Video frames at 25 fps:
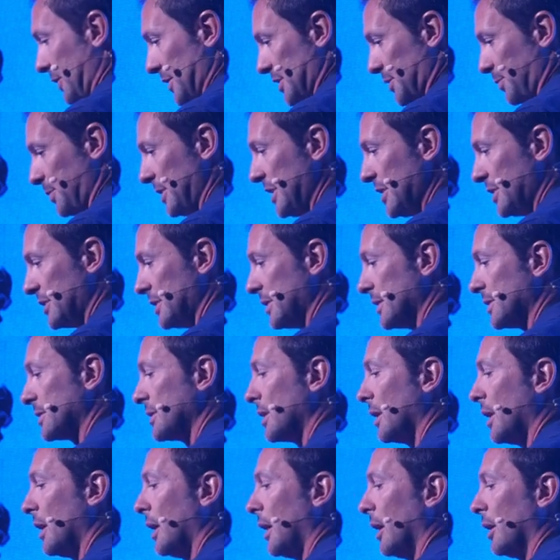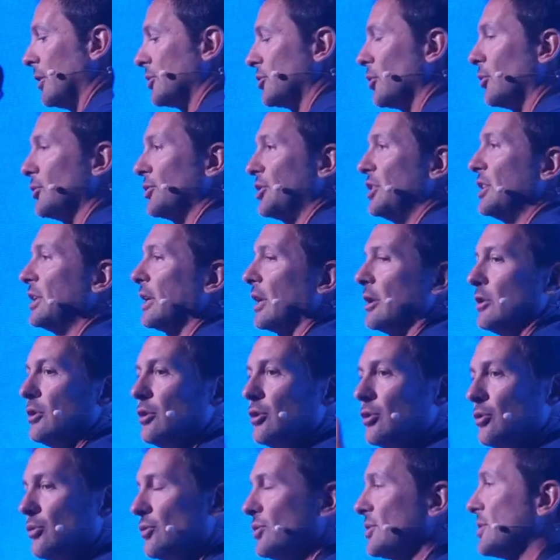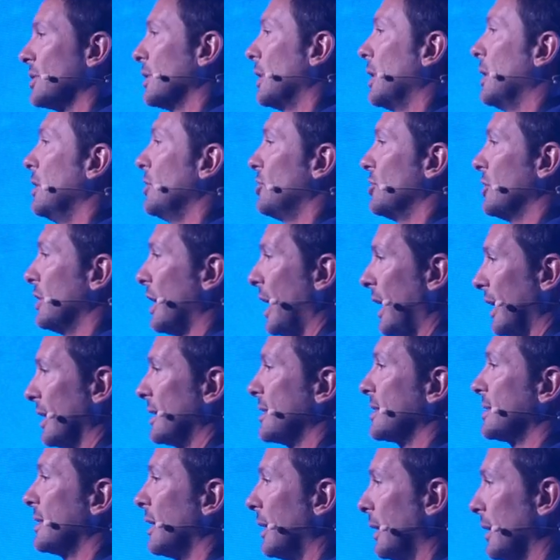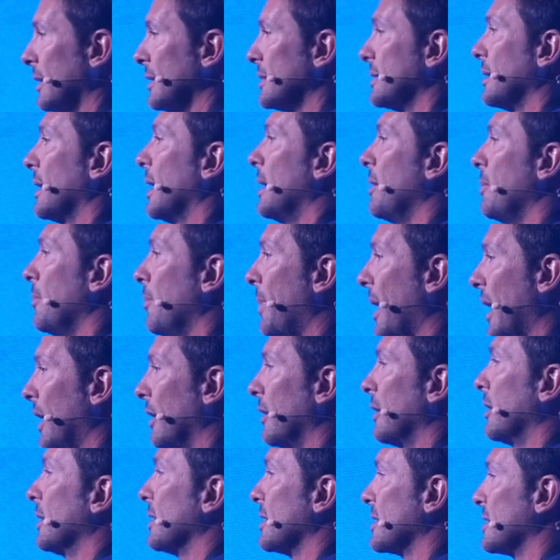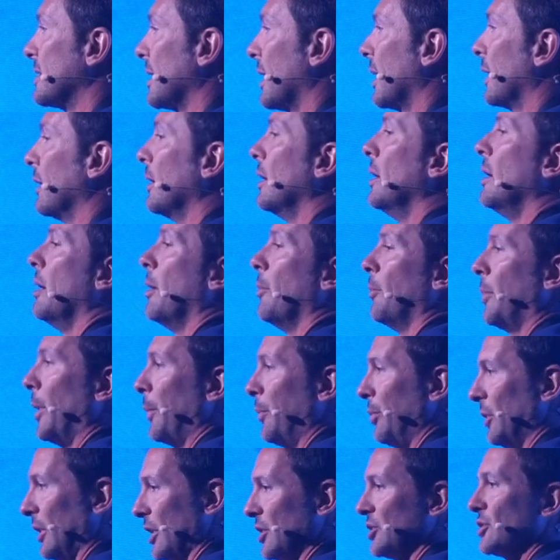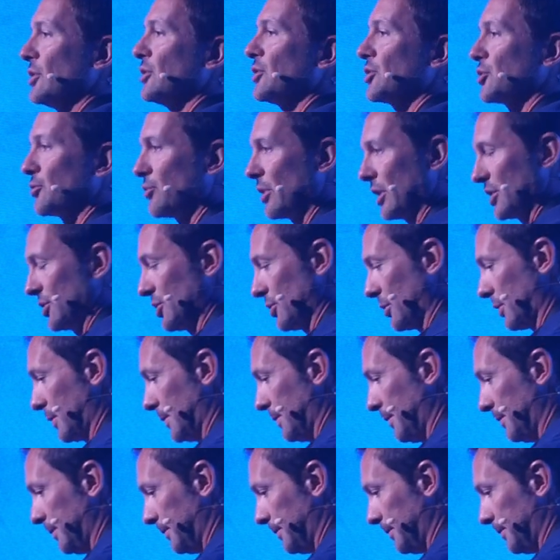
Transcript: the species so she can use in genetic studies and better understand population structure.